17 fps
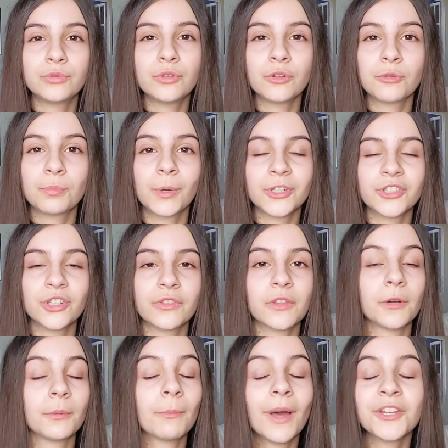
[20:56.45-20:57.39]
toothbrushes
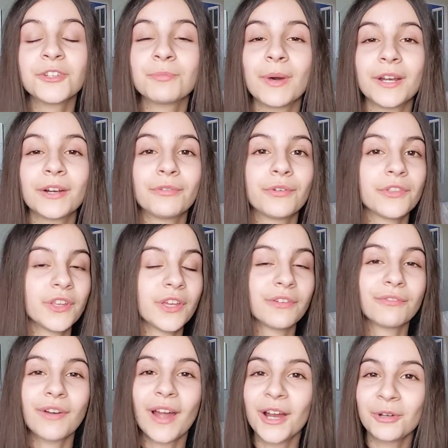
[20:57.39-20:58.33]
that are much better for the
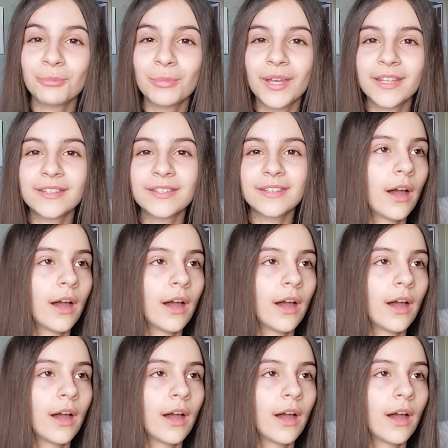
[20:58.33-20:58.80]
environment.